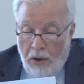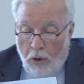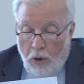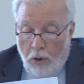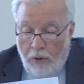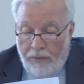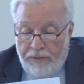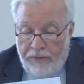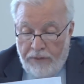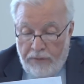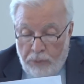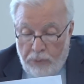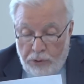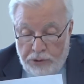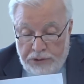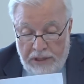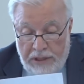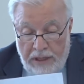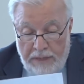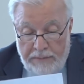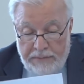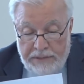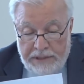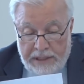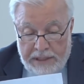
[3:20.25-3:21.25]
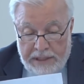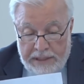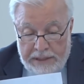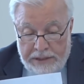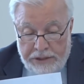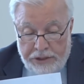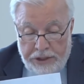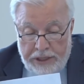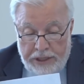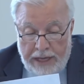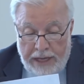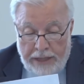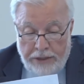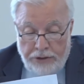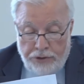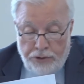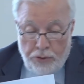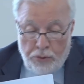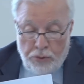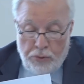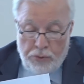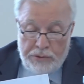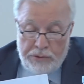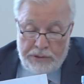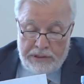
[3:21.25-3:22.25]
offer Muslims, Christians, and
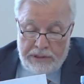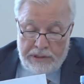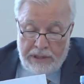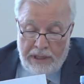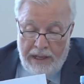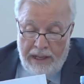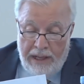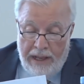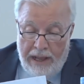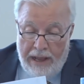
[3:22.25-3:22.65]
Jews